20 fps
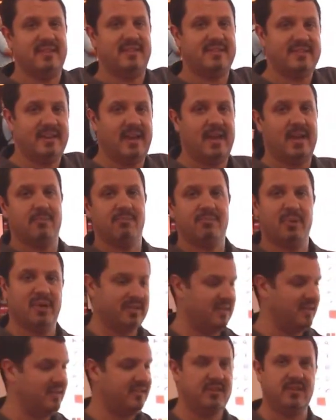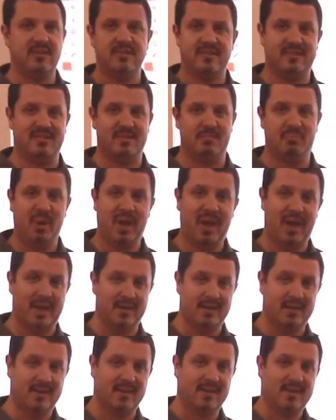the same, but this uses a
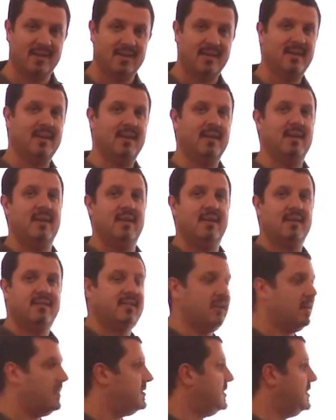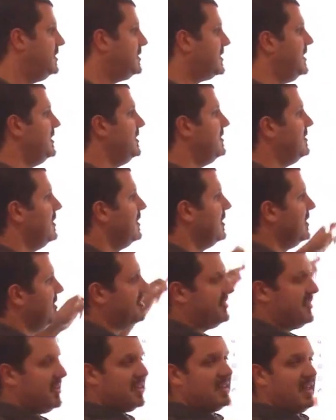pen. So you can
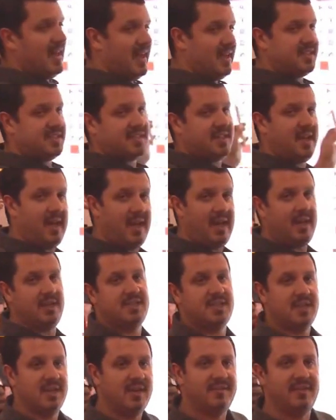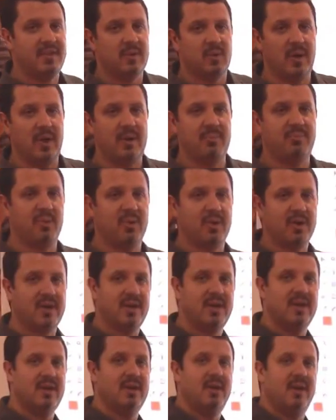fill edge to edge of your whiteboard,
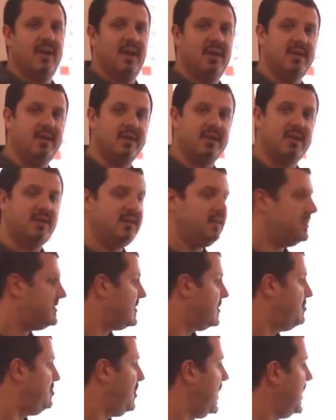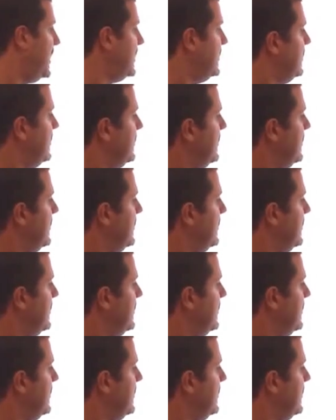and you can use the pen,